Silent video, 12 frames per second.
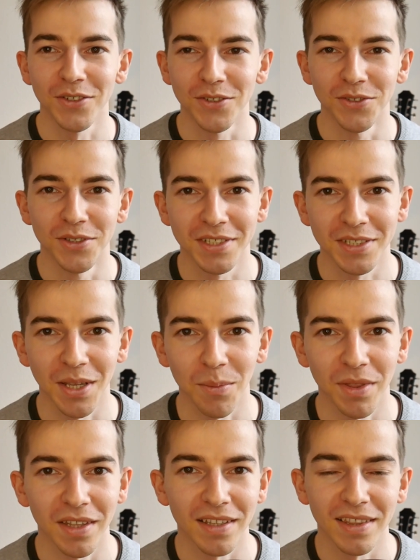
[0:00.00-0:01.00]
to do
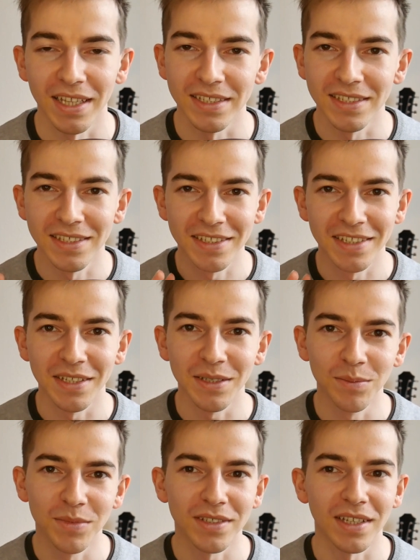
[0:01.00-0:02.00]
something that
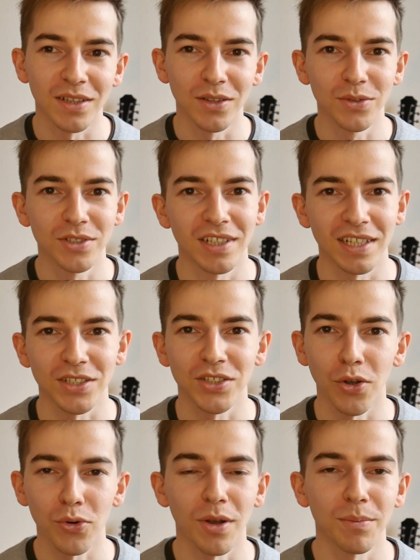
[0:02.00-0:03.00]
seems and looks like
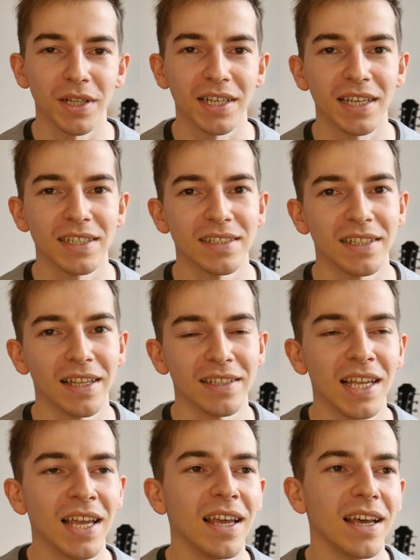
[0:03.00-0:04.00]
so complicated, and
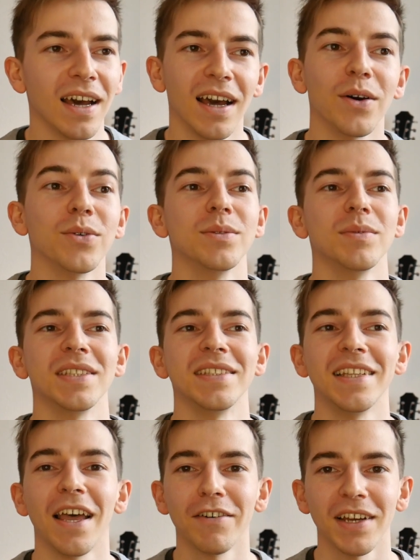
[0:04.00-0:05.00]
I would be
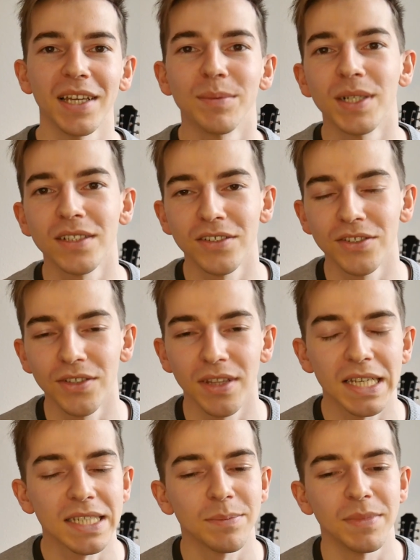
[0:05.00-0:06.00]
never able to do
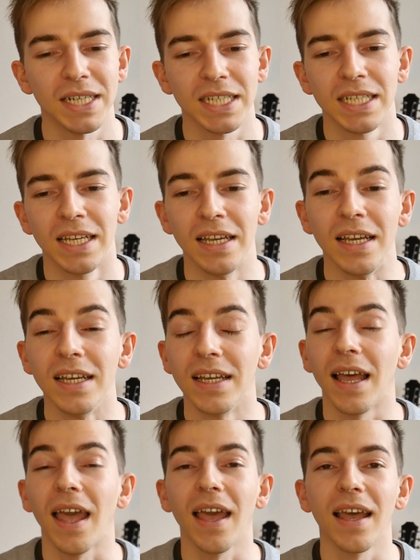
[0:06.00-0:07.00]
this, but
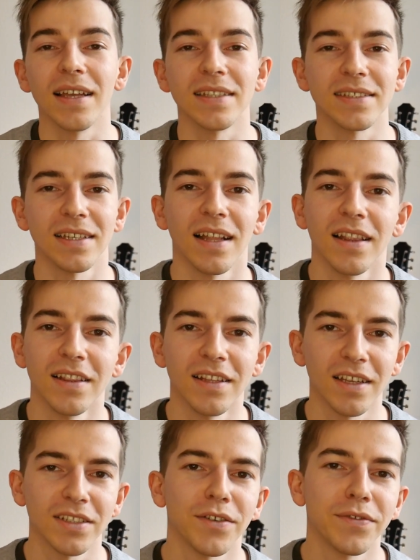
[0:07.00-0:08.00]
it's a
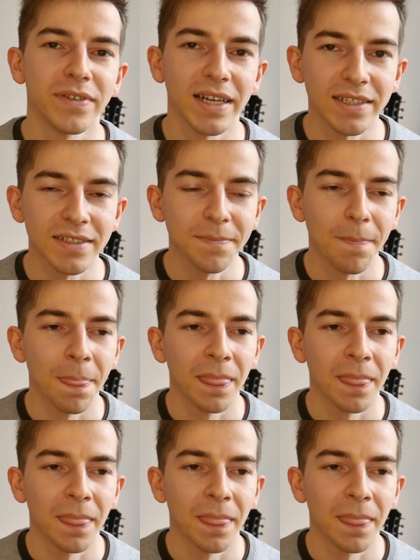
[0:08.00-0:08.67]
lot of fun.